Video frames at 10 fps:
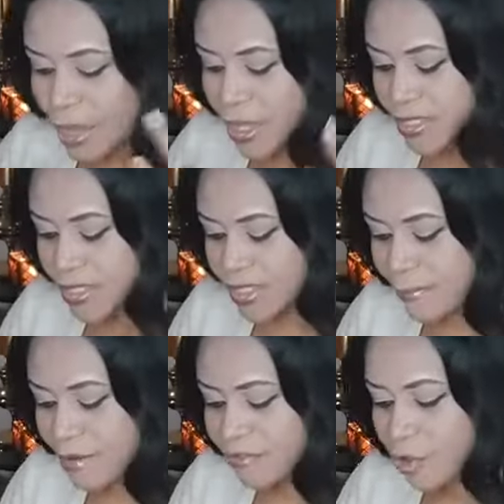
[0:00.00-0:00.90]

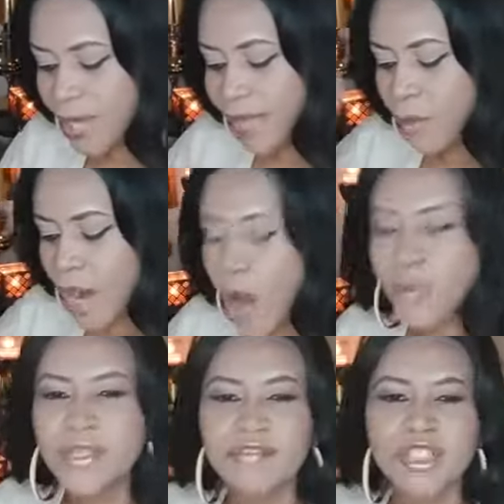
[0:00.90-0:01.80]
Some of you that were
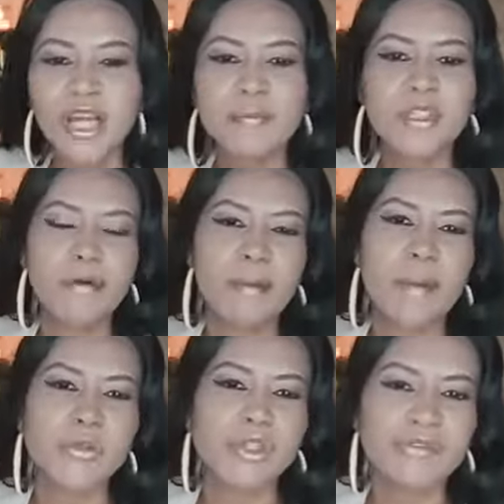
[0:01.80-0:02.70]
out of jobs, you're
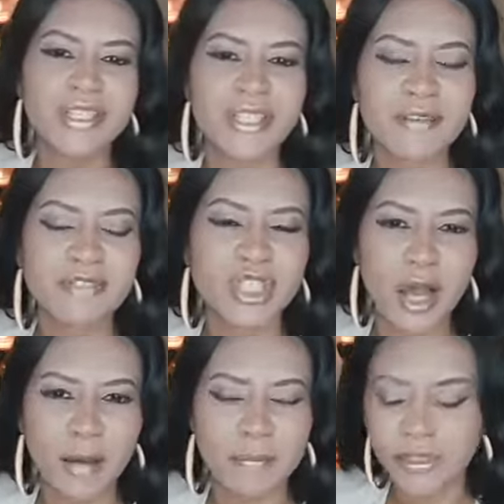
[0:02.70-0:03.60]
about to receive
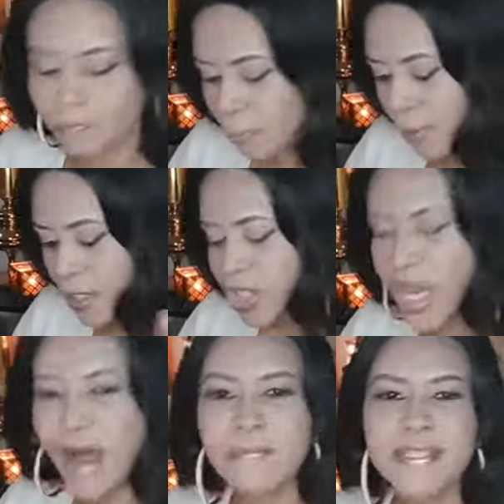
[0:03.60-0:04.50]
jobs.
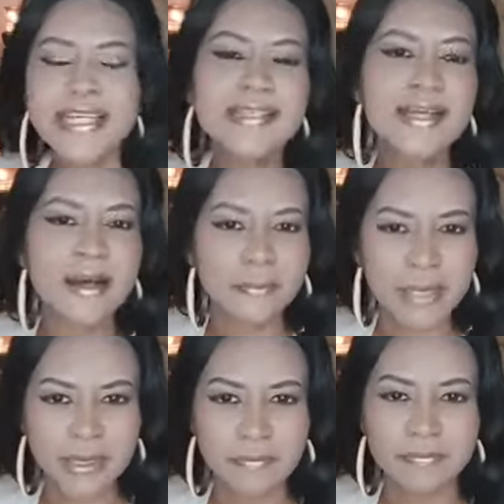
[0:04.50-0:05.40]
Jobs is
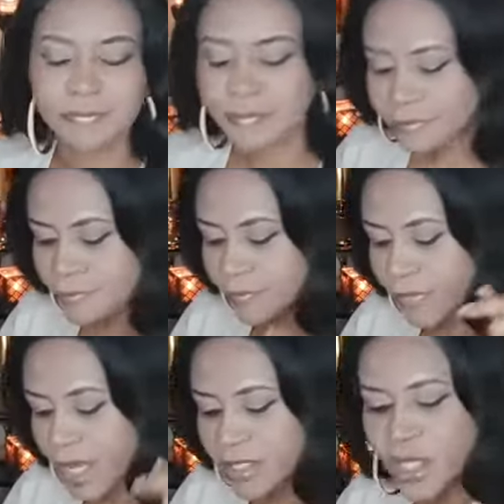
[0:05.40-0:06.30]
coming.
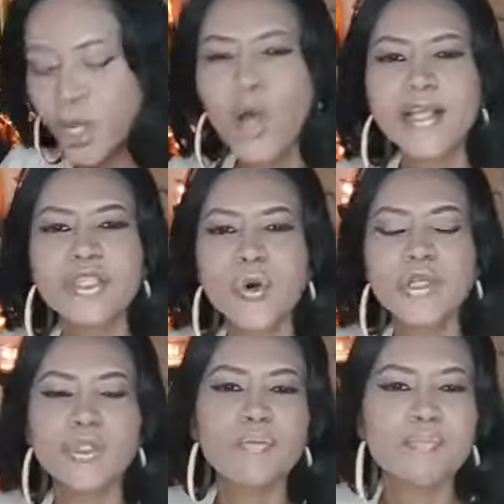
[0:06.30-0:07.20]
The Lord is
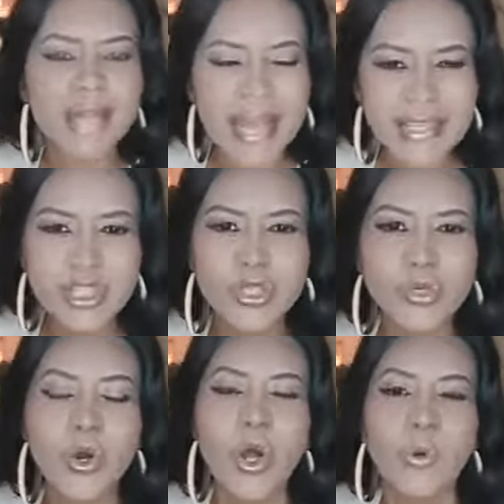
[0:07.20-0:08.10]
going to bless
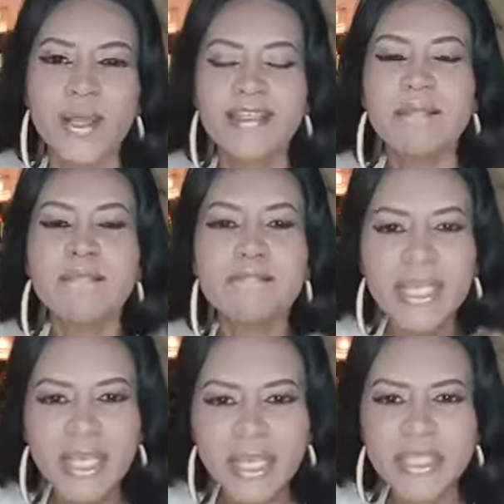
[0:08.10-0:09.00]
you with the
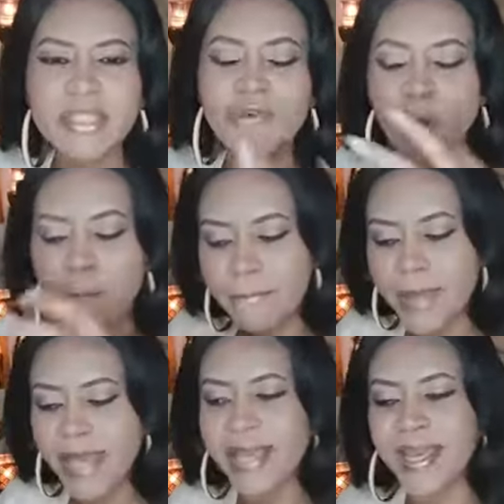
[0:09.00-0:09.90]
means for
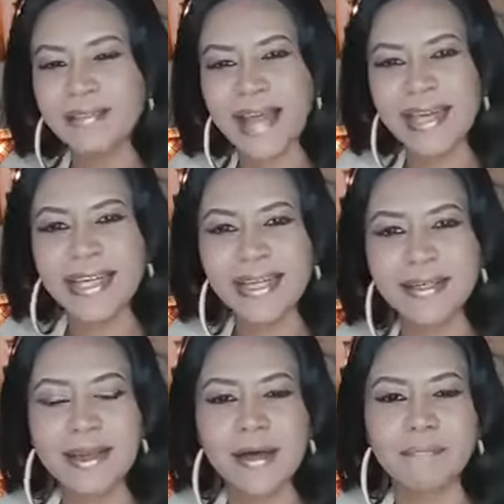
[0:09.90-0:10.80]
making that
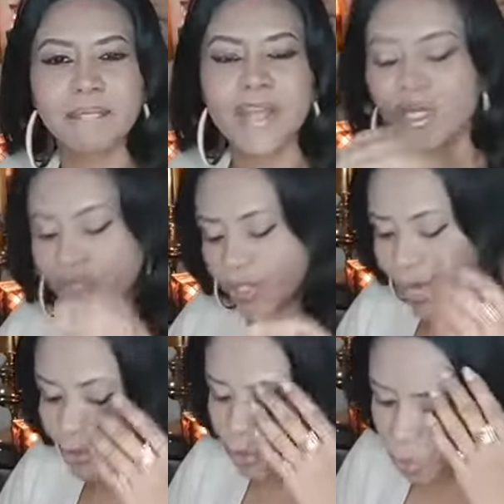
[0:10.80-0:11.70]
income so
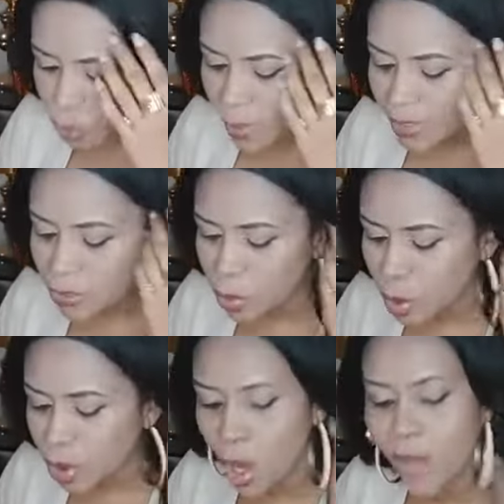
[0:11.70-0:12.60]
that you will
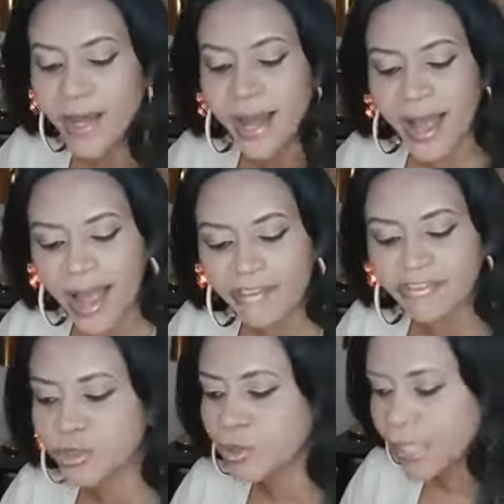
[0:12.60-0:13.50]
no longer
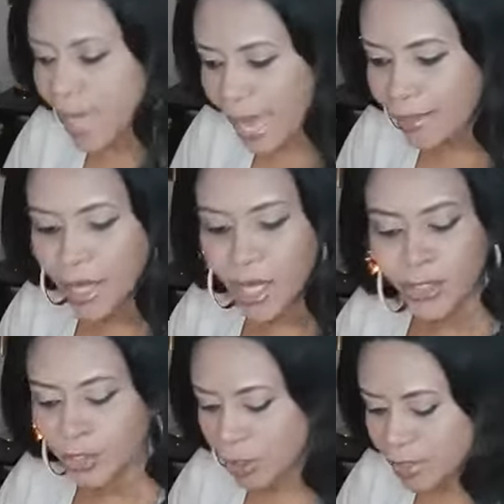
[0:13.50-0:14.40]
have to lack.
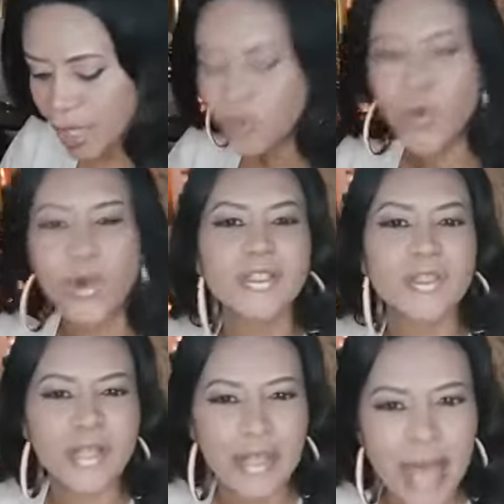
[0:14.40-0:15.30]
You're not going
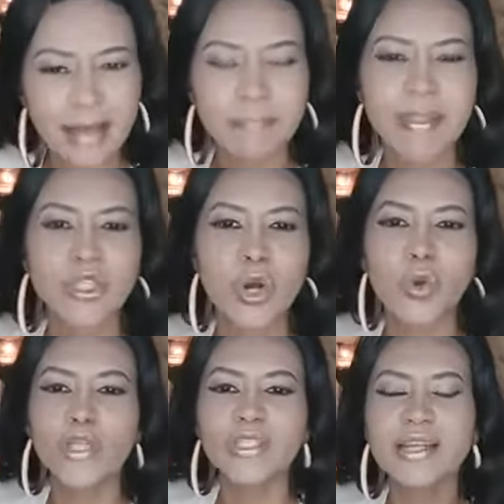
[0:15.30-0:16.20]
to lack, but you're
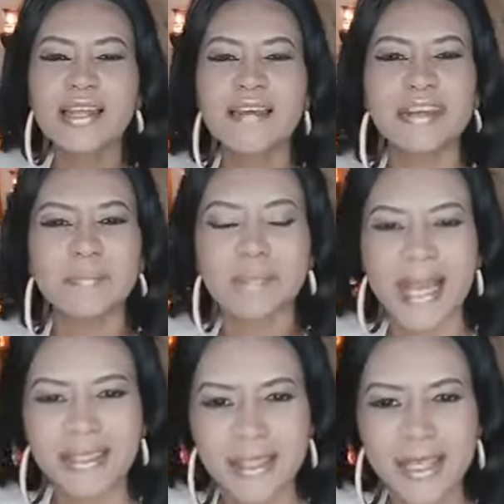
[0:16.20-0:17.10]
going to live in
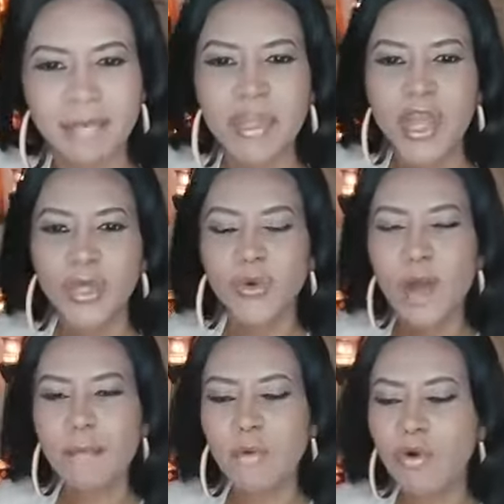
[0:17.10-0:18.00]
plenty. You
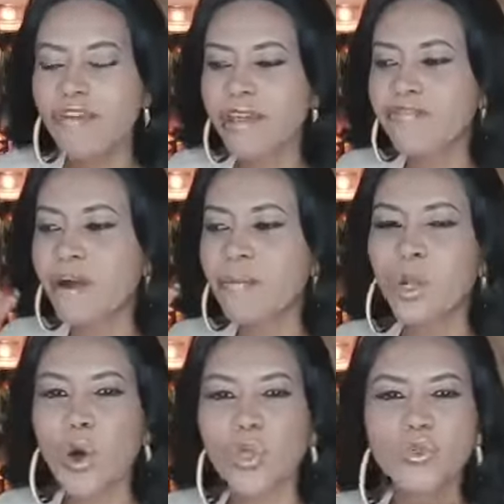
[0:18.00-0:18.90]
are moving from
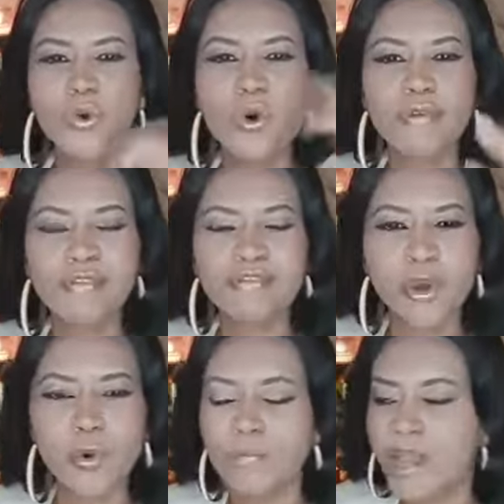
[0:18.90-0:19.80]
low to
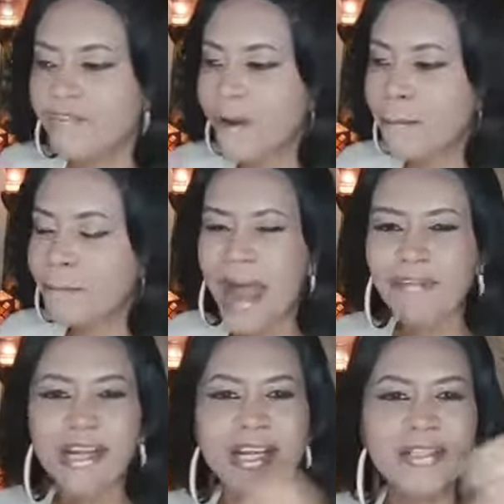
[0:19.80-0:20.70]
overflow, from
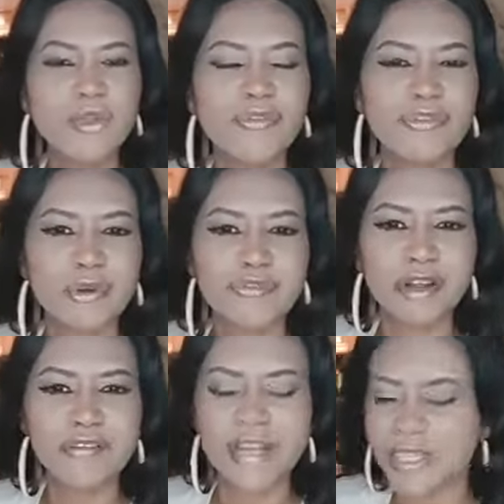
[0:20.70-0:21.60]
barrenness to
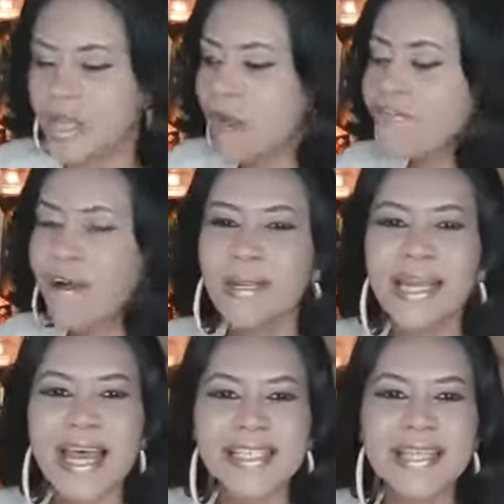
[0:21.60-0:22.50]
fruitfulness, from
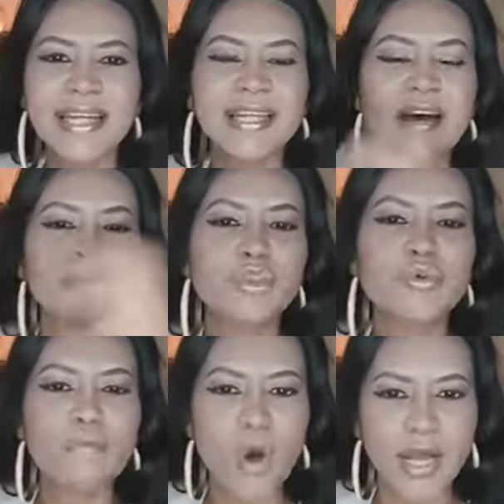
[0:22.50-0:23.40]
less than enough to
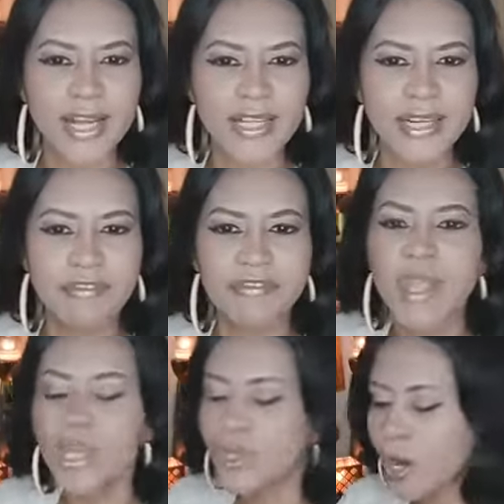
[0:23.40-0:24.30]
more than enough.
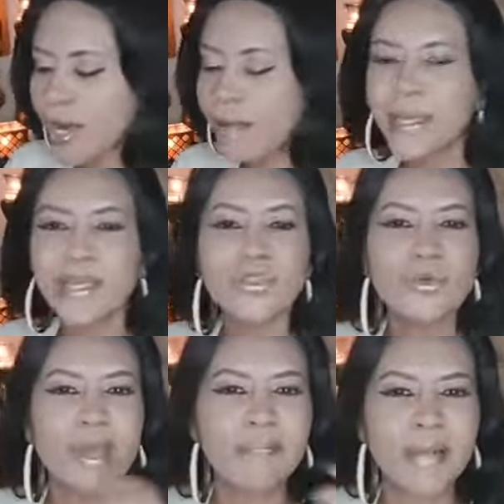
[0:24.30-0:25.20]
You're coming
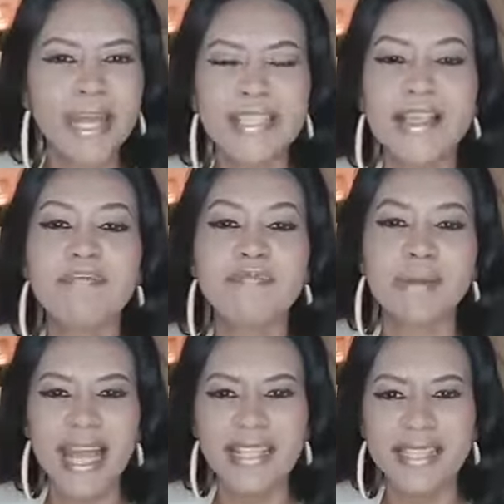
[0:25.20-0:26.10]
into a place of
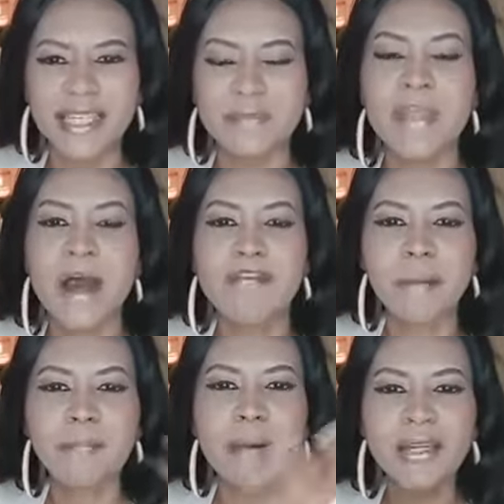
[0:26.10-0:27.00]
plenty, of
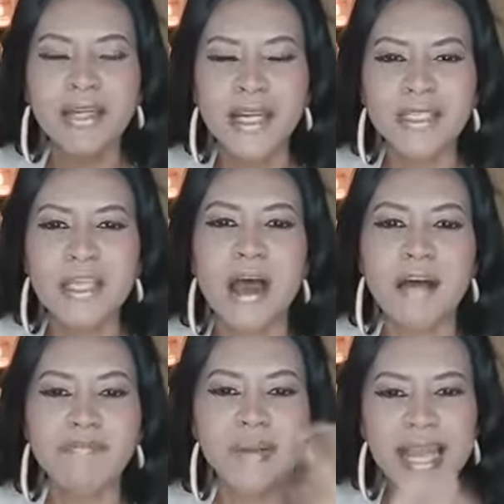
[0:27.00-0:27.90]
abundance,
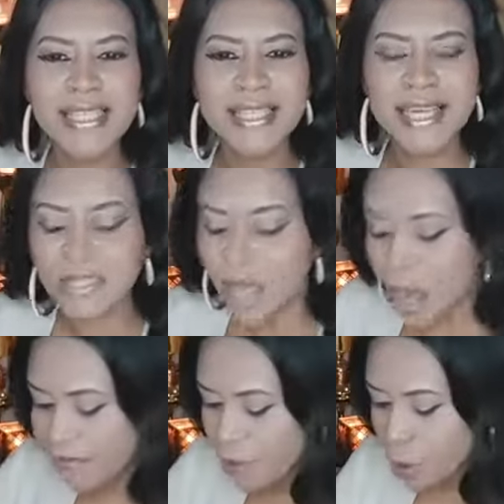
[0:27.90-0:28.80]
of blessings,
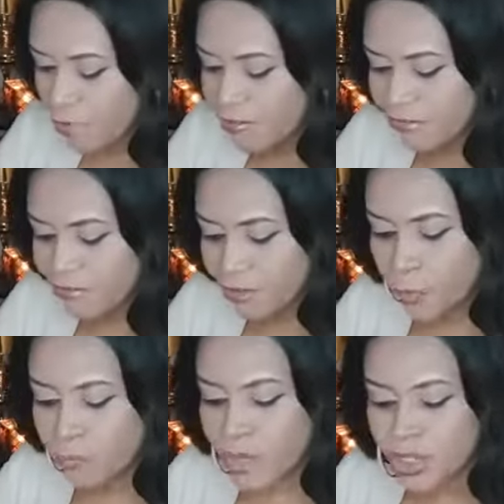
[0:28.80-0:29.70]
of
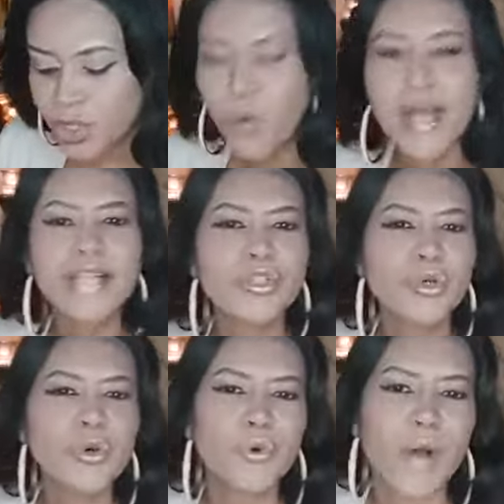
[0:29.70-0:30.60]
overflow. Joel
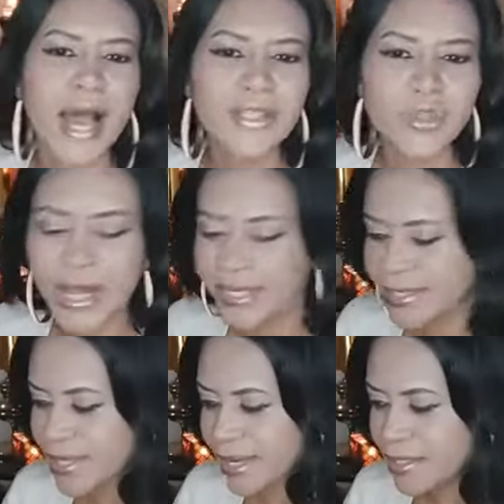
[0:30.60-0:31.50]
2 and
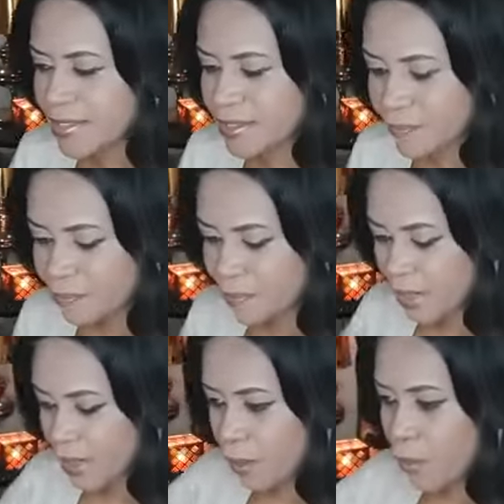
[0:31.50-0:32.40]
26.
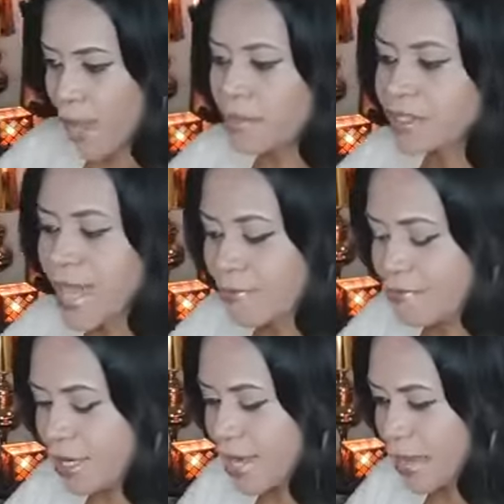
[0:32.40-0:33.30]
Why don't I
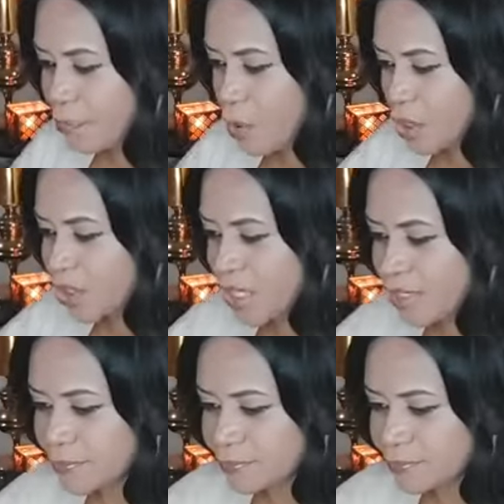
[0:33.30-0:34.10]
read that portion?